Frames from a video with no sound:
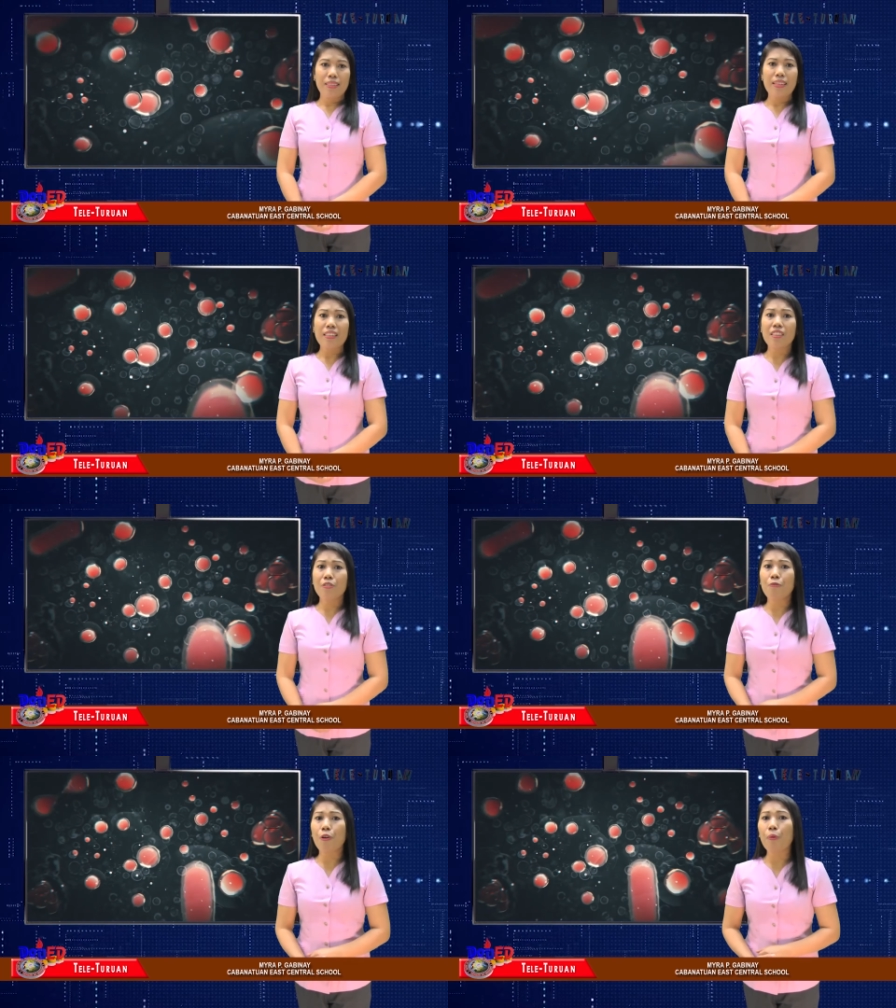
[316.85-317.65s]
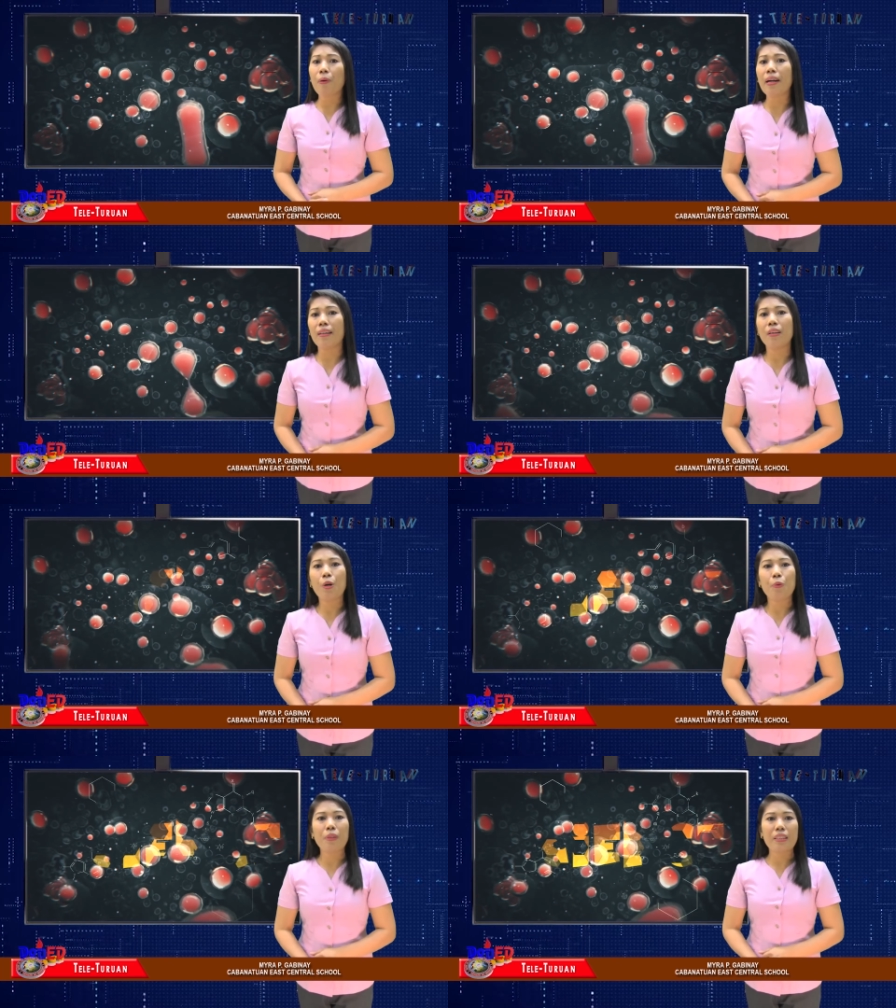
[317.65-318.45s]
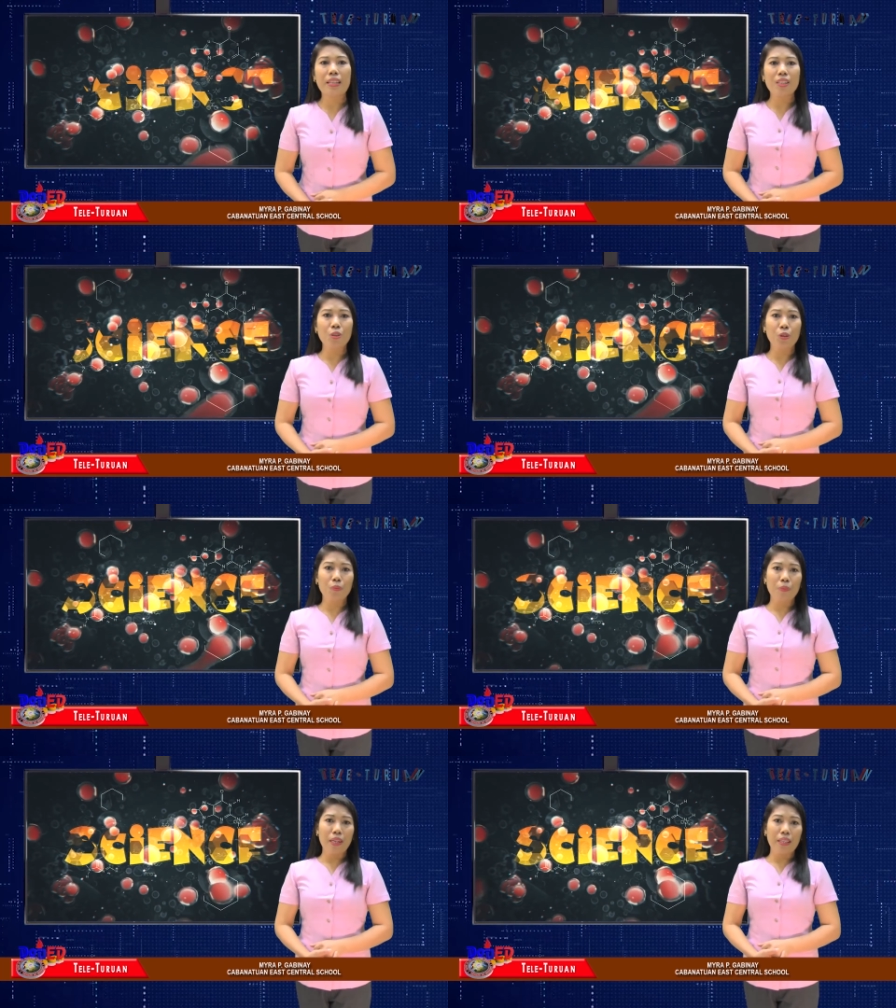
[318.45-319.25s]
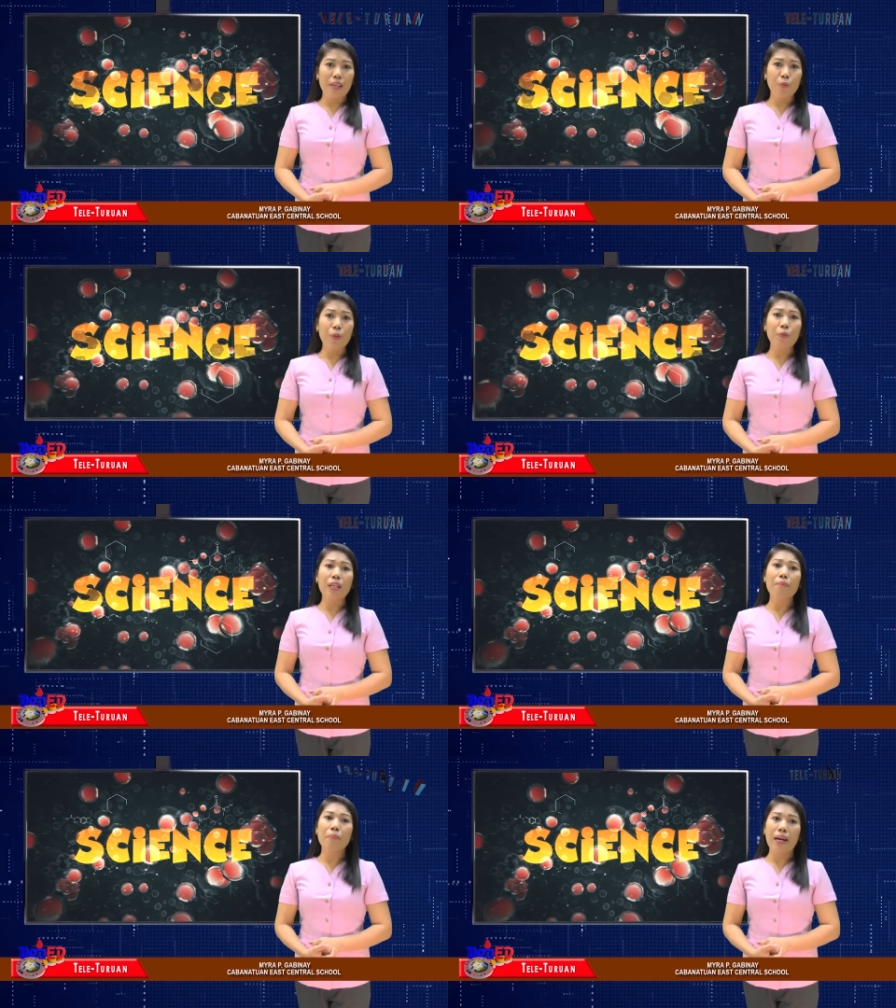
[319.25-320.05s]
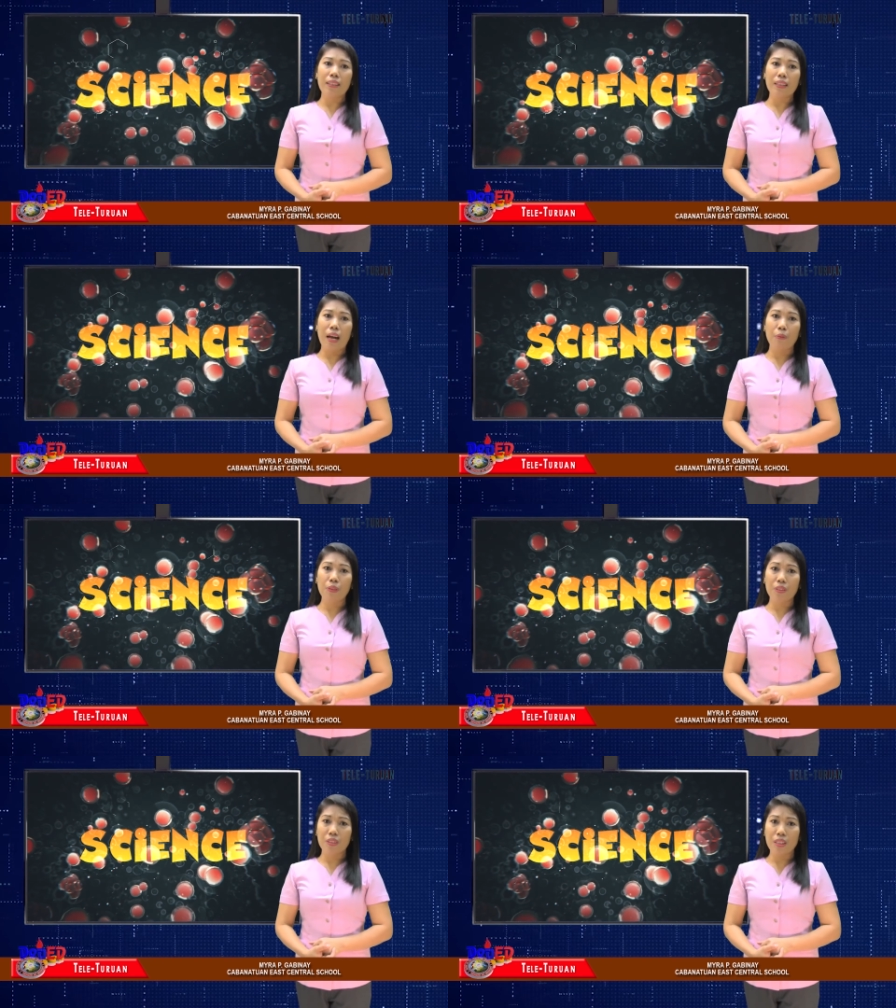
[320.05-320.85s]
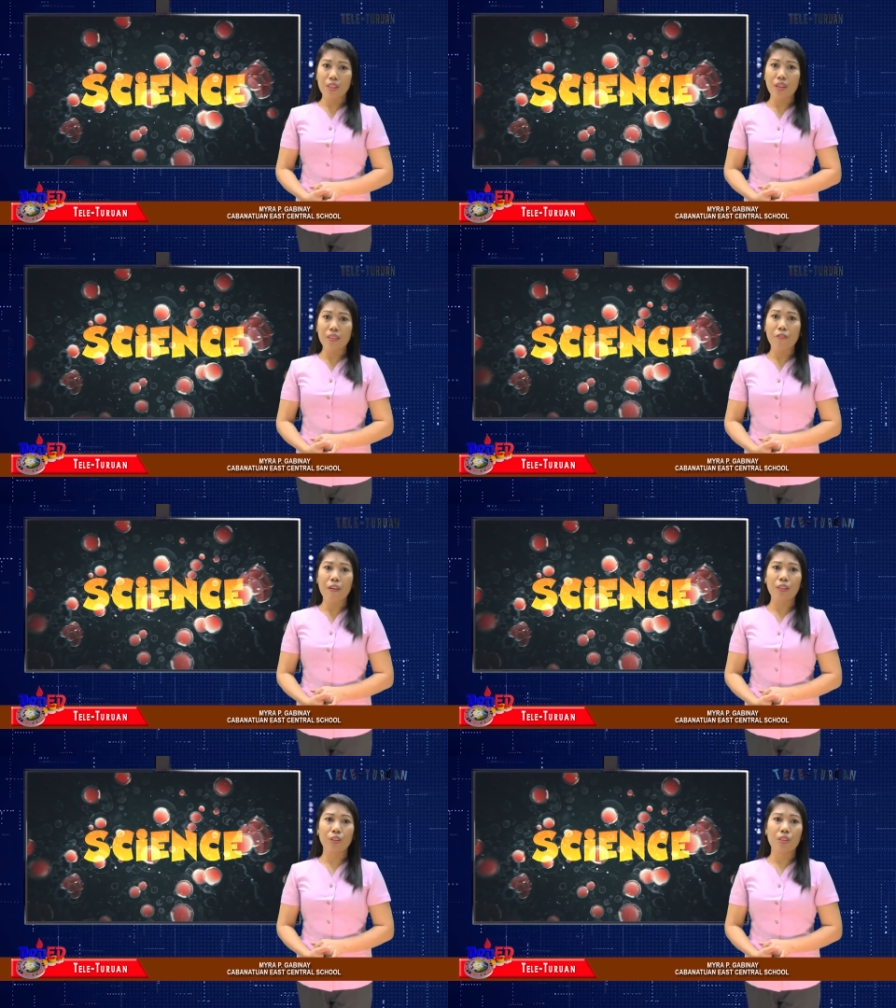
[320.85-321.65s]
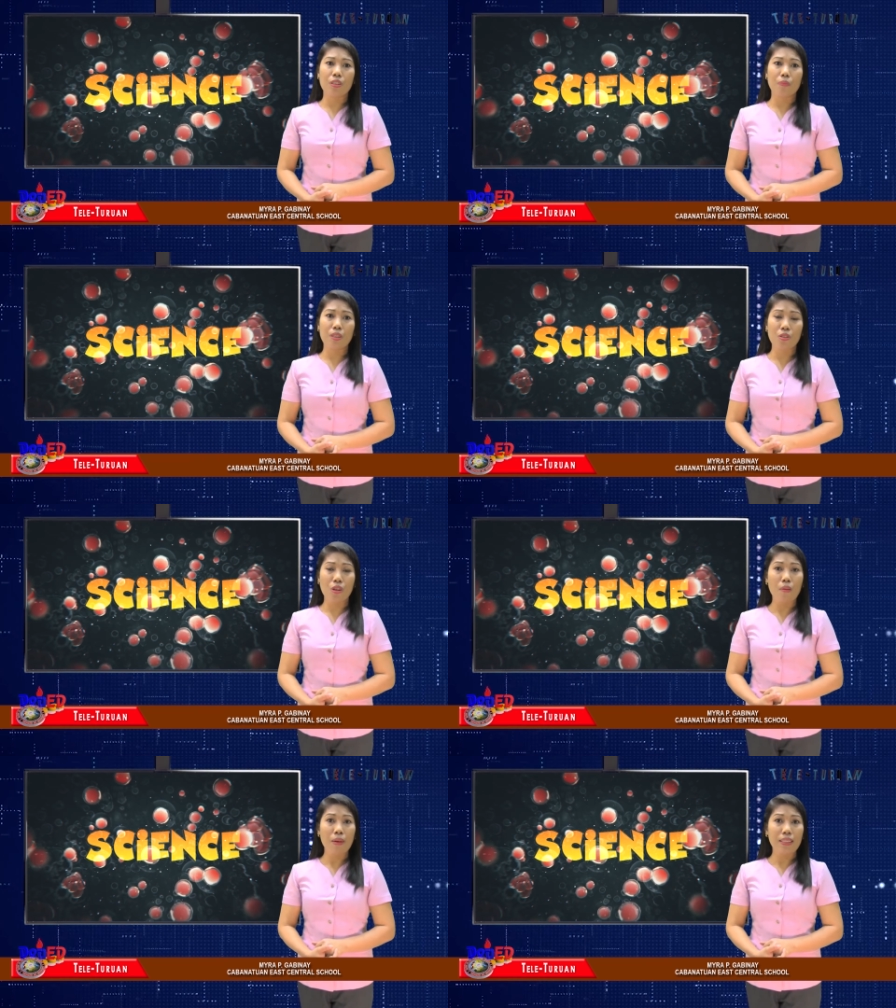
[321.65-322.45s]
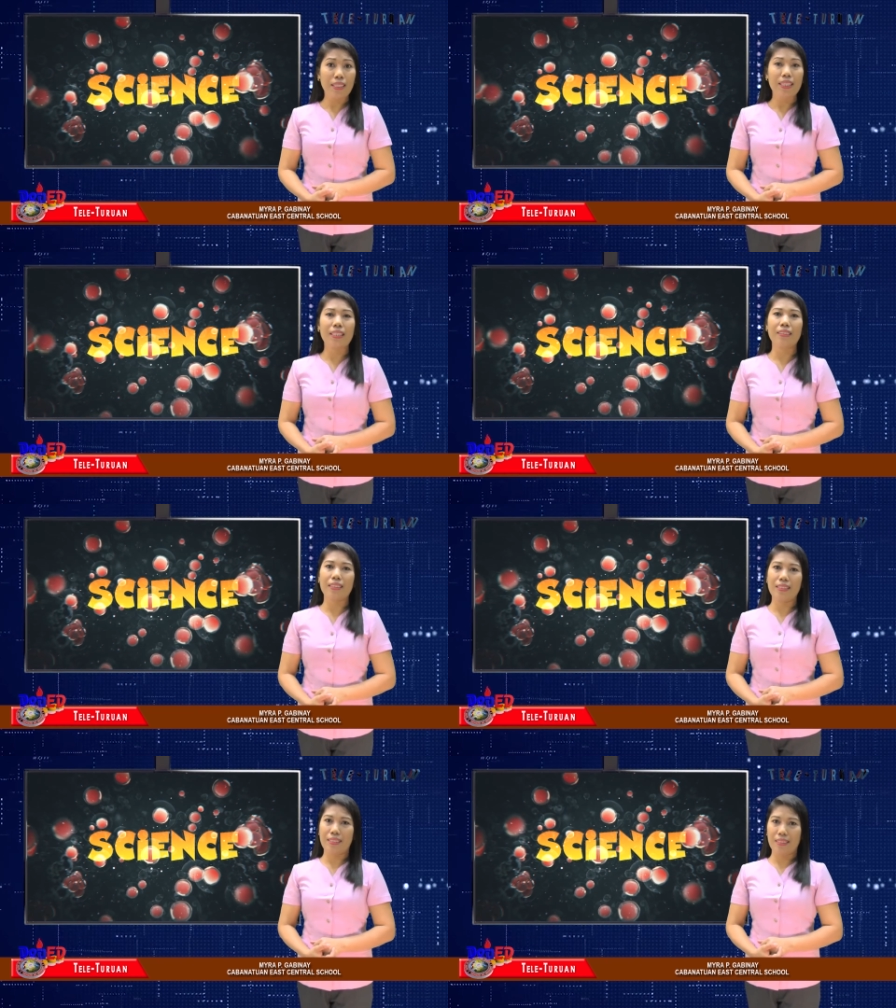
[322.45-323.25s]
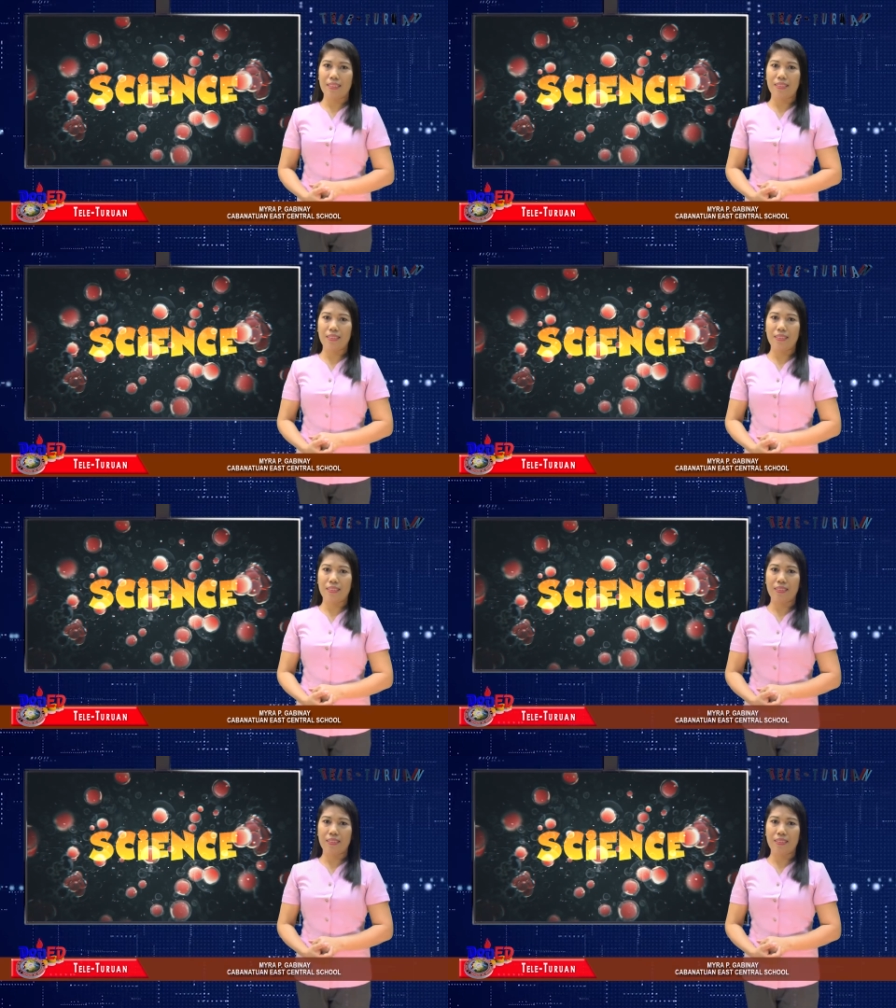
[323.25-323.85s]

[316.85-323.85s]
That's it for a while. We will take a short break, and when we come back, I will continue on the functions of the stomach and intestines.